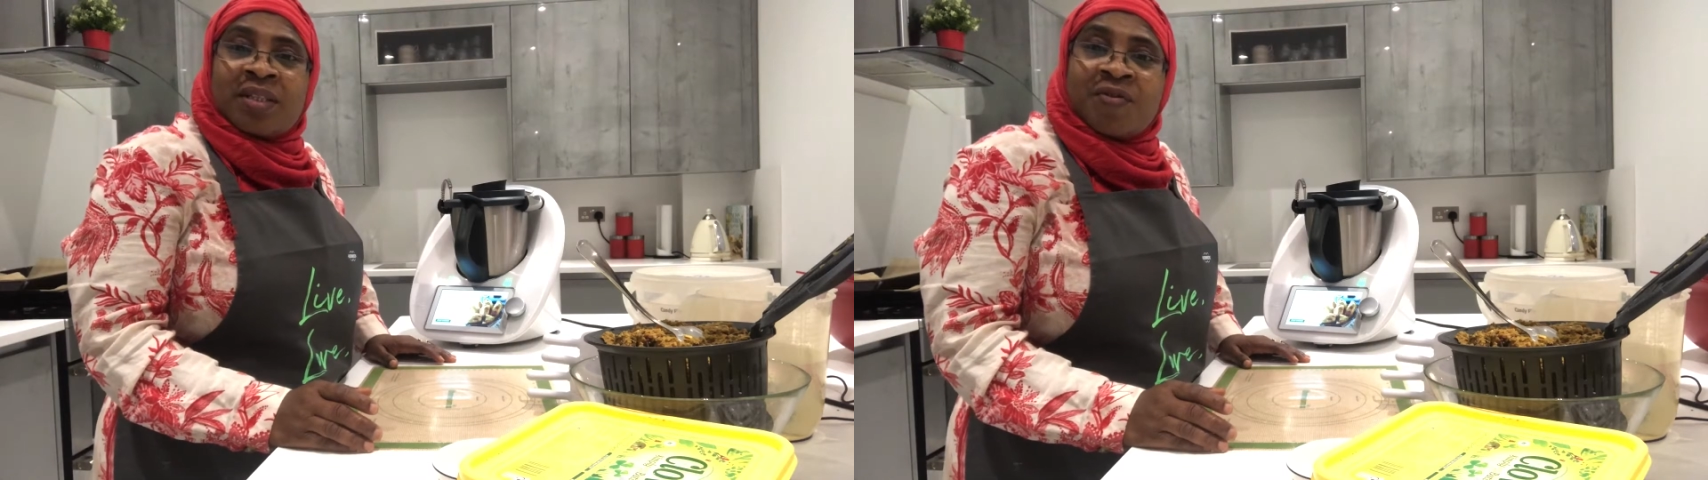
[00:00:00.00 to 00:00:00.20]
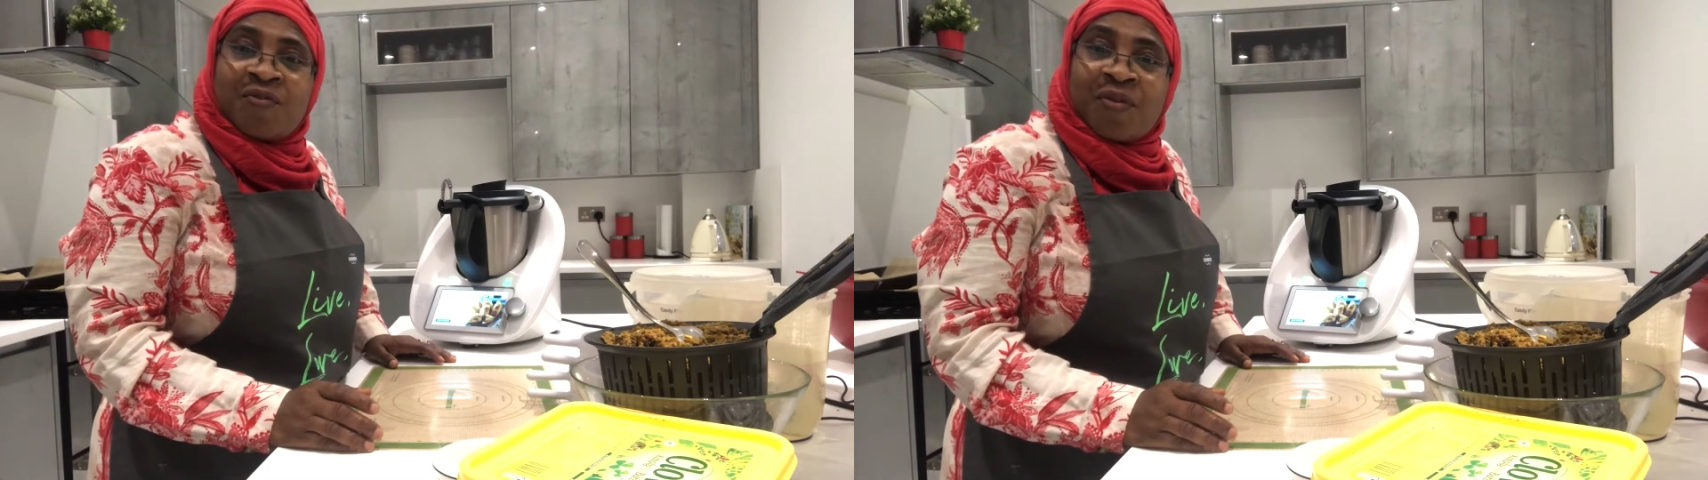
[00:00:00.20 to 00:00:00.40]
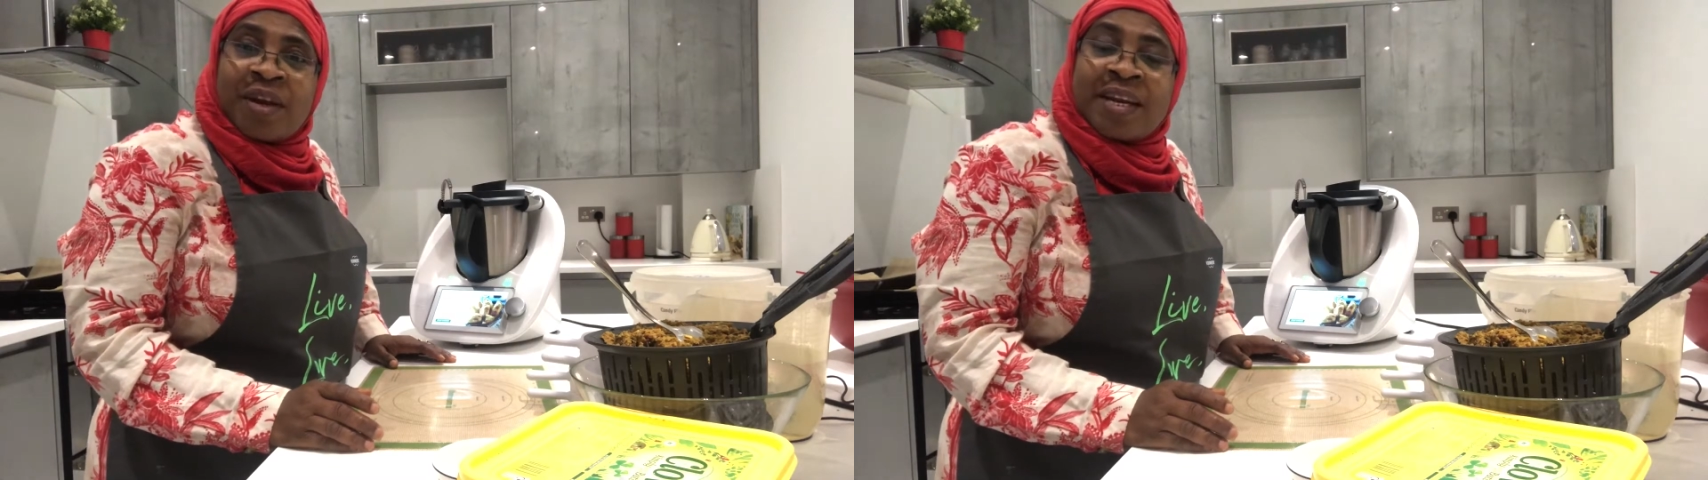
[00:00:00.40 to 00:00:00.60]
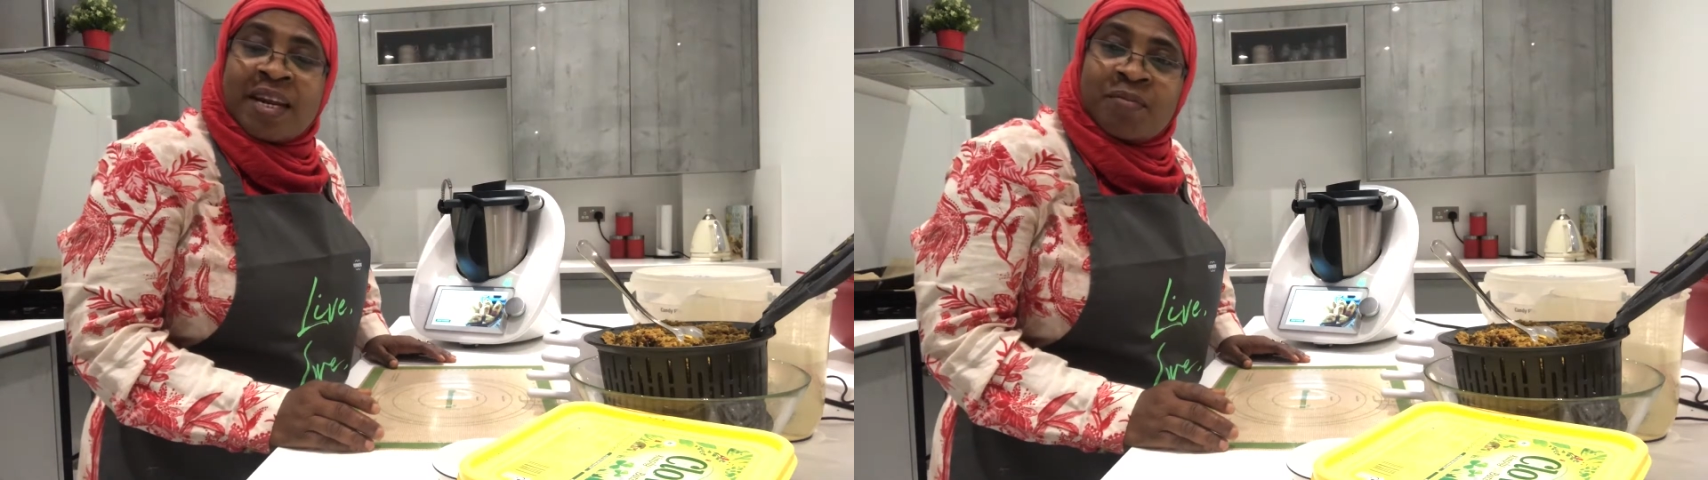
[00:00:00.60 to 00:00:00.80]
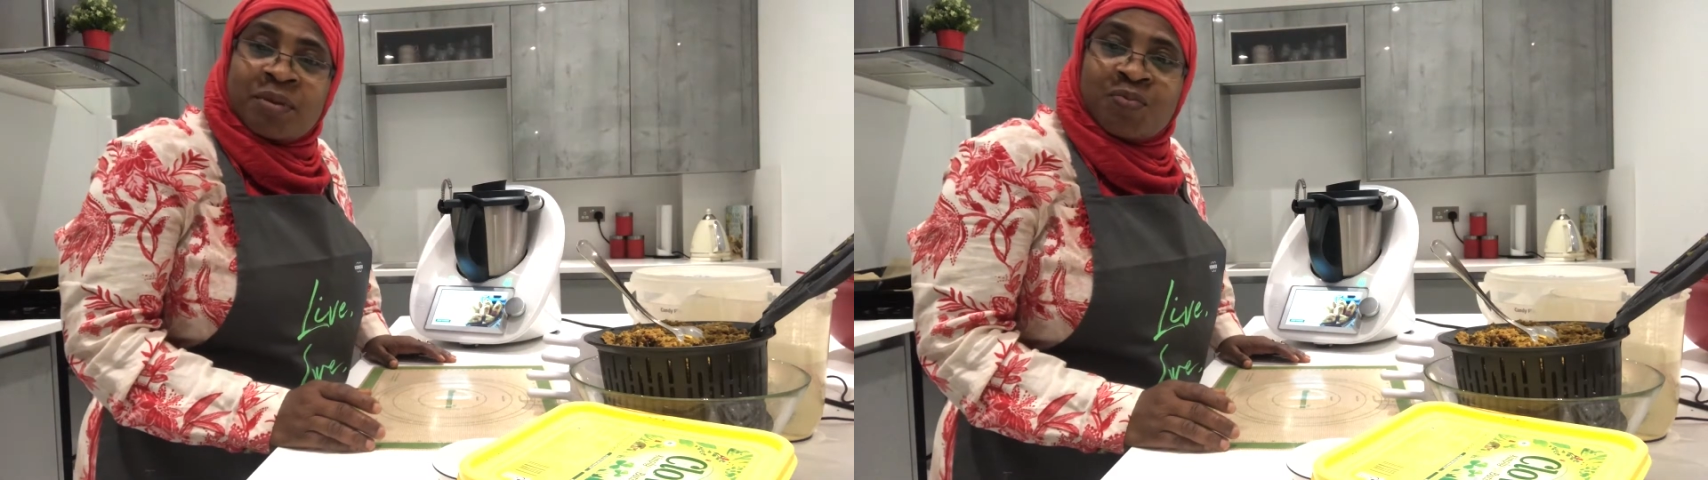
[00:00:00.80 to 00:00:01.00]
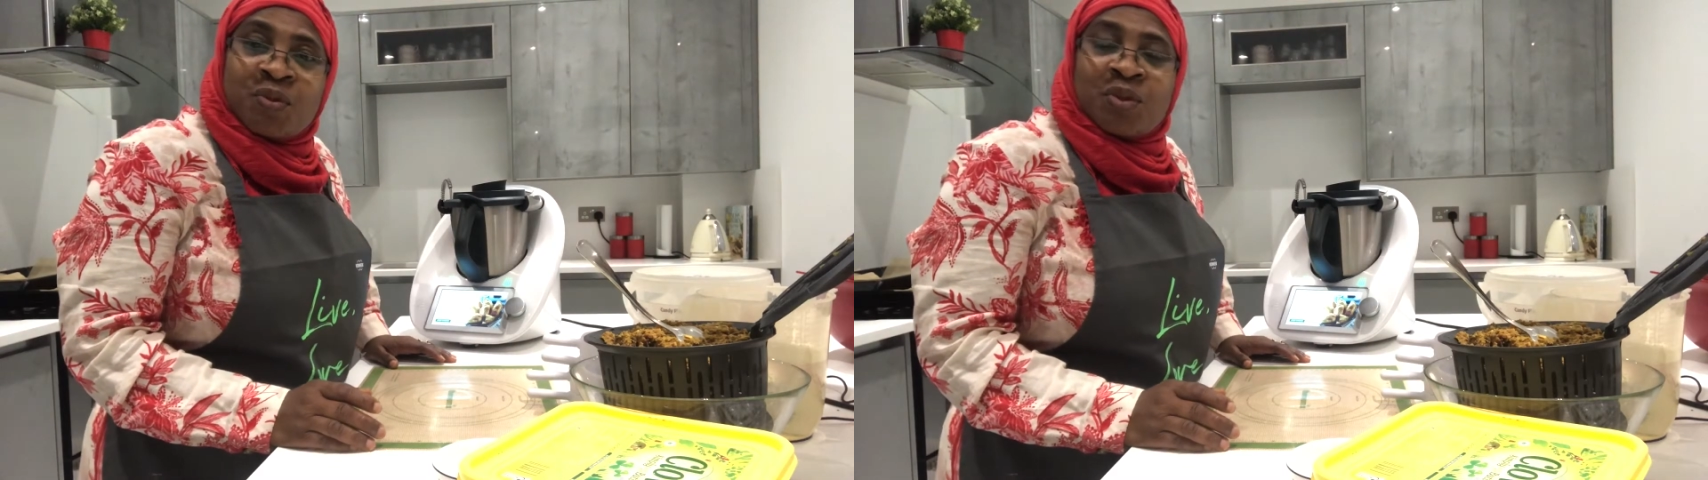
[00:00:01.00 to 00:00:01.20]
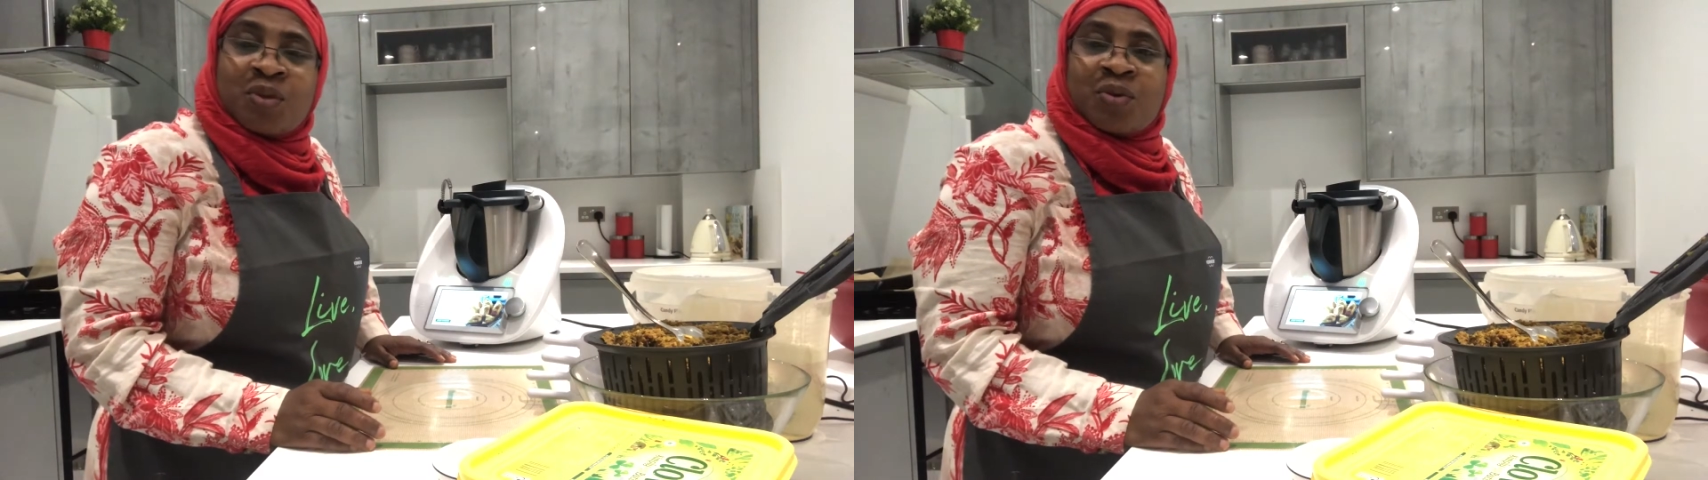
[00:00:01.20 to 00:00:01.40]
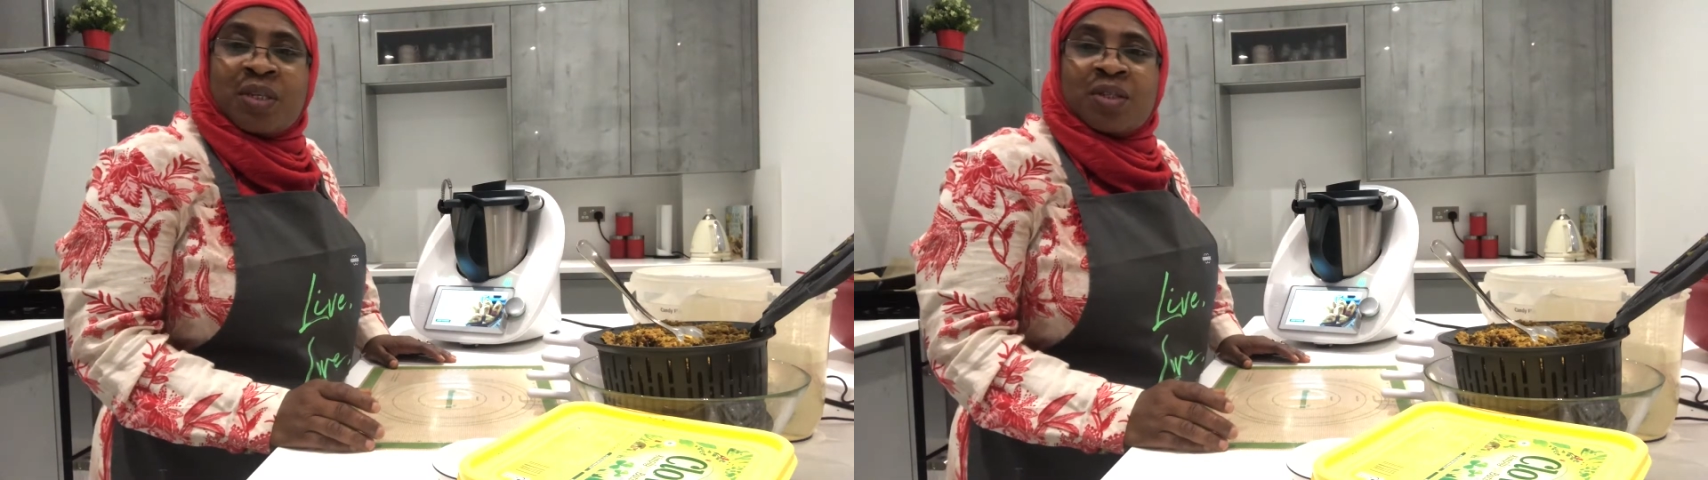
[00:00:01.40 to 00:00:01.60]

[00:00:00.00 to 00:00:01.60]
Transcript: different names put to it.